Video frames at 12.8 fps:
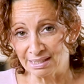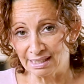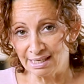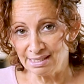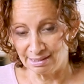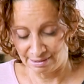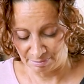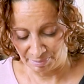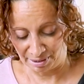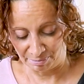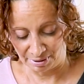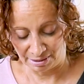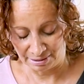to taste this baby.
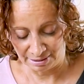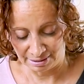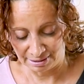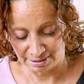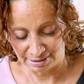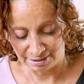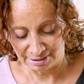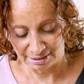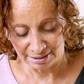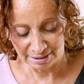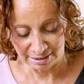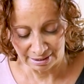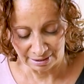
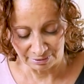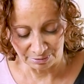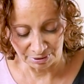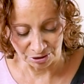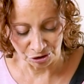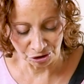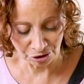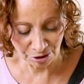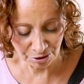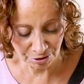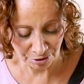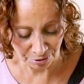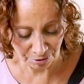We want to show
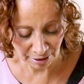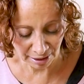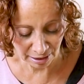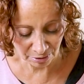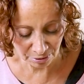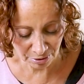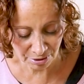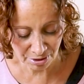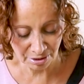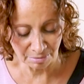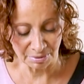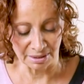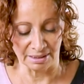you how
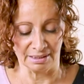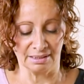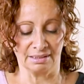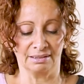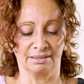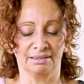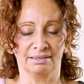awesome it is.